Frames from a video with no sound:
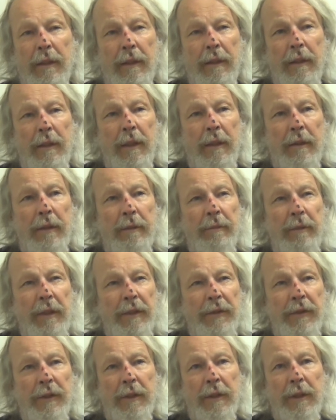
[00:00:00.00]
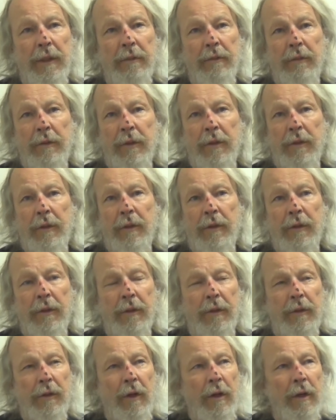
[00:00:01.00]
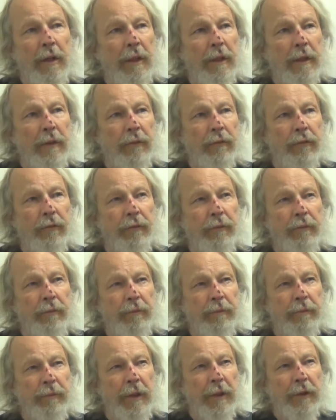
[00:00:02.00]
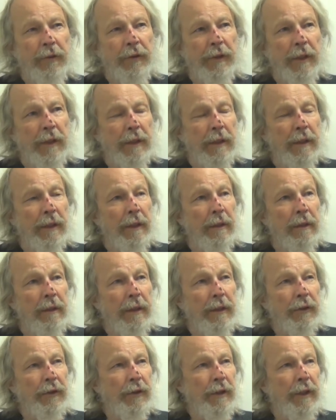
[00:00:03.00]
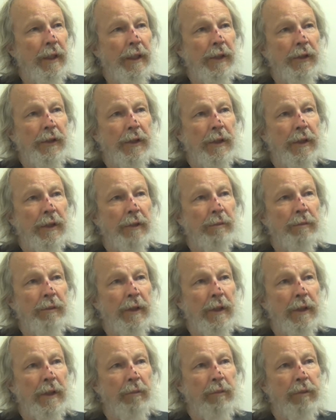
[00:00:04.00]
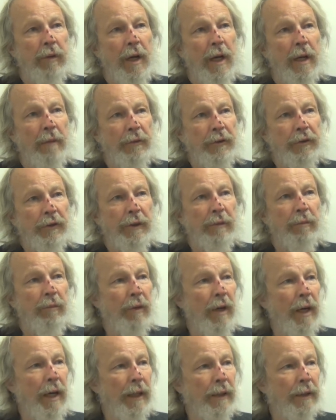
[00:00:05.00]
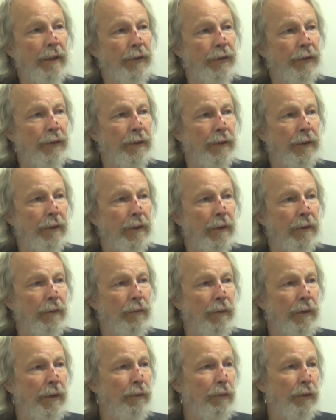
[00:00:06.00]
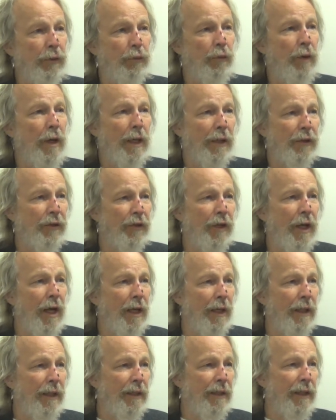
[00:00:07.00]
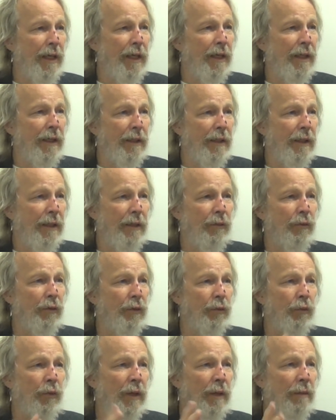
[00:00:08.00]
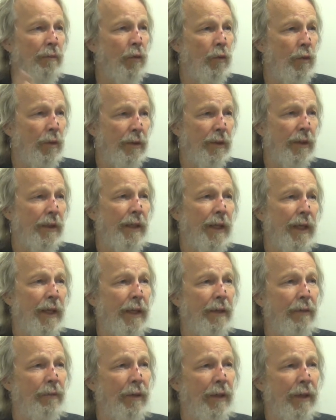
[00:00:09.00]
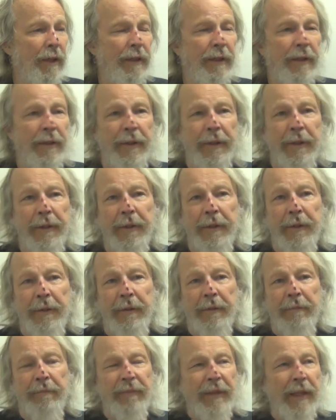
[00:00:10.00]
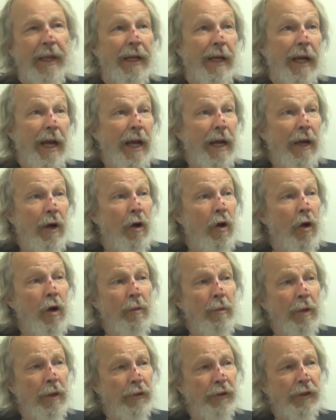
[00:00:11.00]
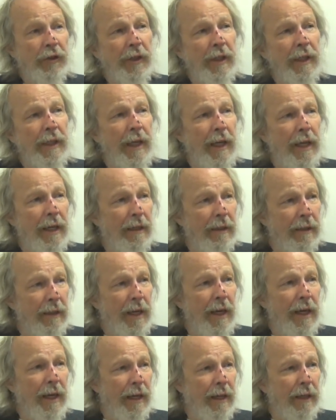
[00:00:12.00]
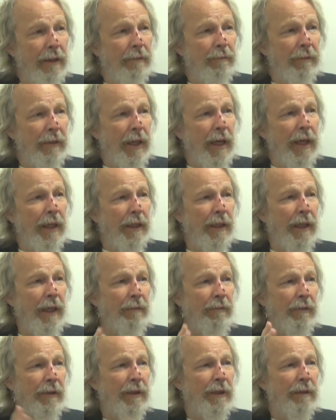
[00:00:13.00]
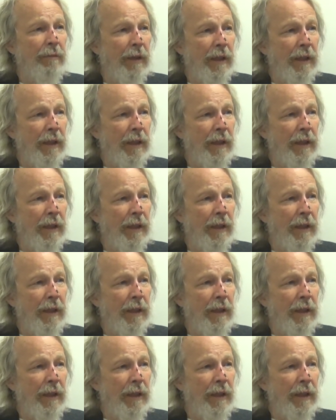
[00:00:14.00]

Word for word: you know, he basically thought of post-secondary education as being a promising practice when there was rock solid data that it was way more than that, right? And I almost said out loud, but I kept it to